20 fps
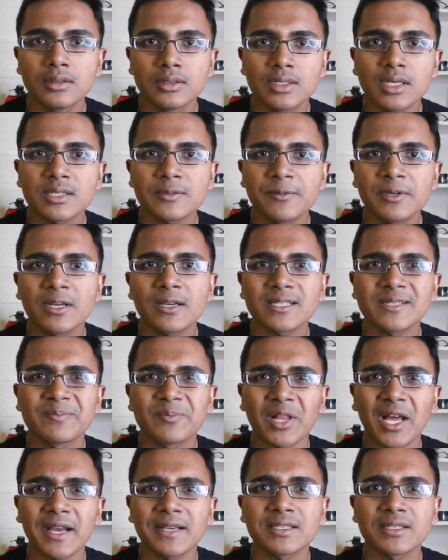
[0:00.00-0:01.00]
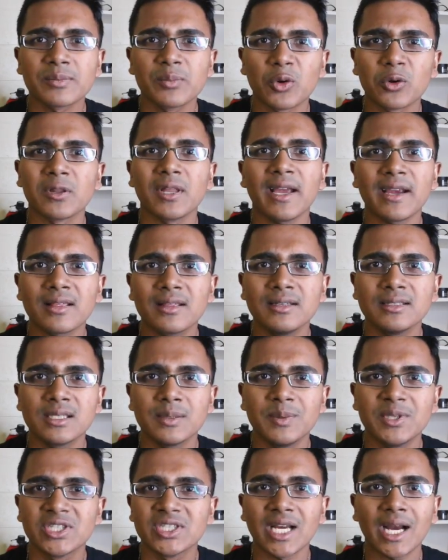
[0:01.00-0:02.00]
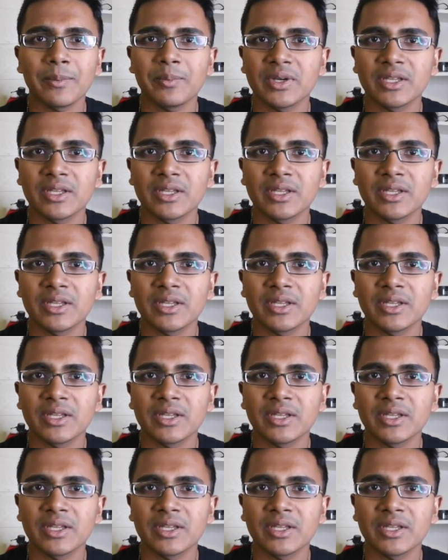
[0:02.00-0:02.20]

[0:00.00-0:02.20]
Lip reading: Just because blacks are more likely to be shot